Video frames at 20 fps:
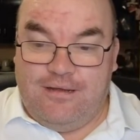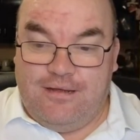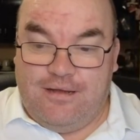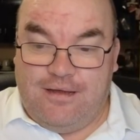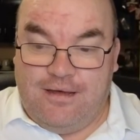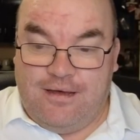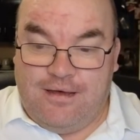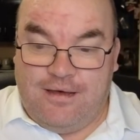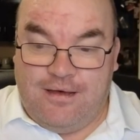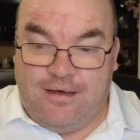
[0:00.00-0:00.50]

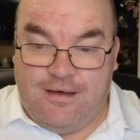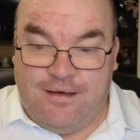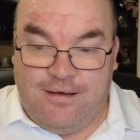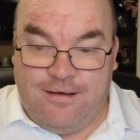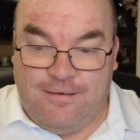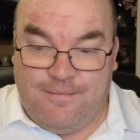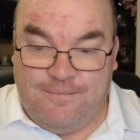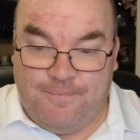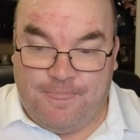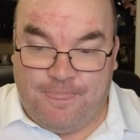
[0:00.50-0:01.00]

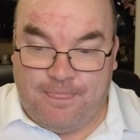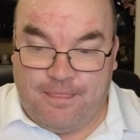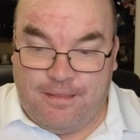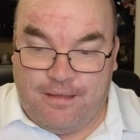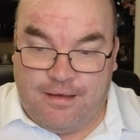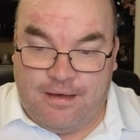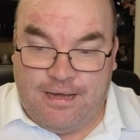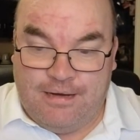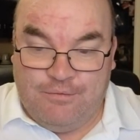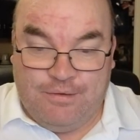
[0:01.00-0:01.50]

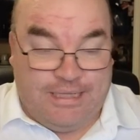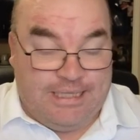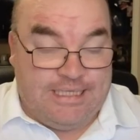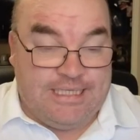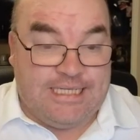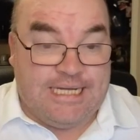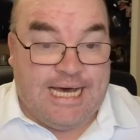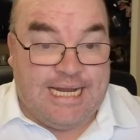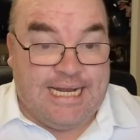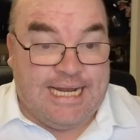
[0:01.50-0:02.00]
I really
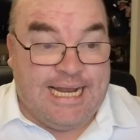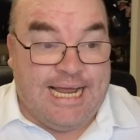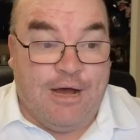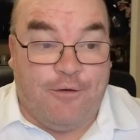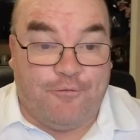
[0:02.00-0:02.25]
started out